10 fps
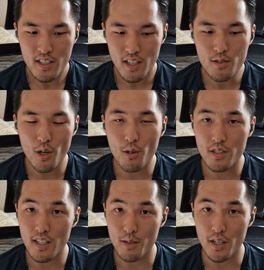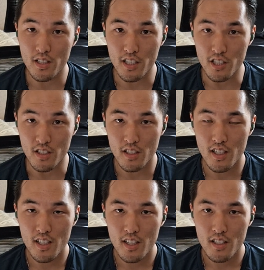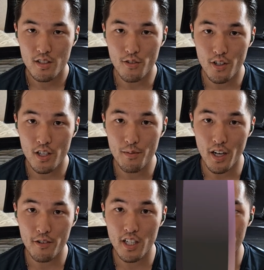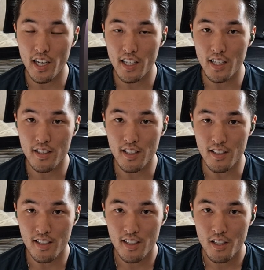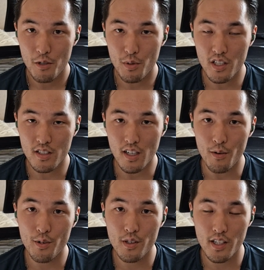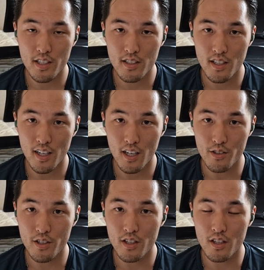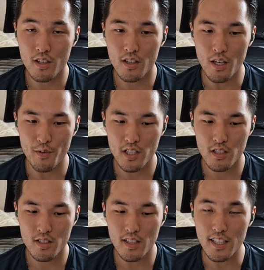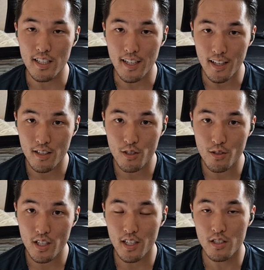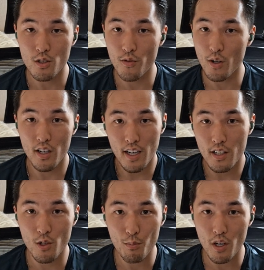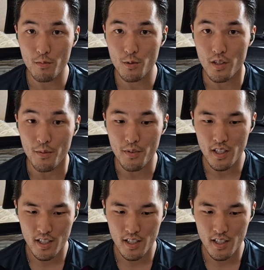That's why I always think about Legion. So for him, I will give it 8 out of 10 because I really liked how they managed to sneak a Geth into it, and so far I had no problems with him.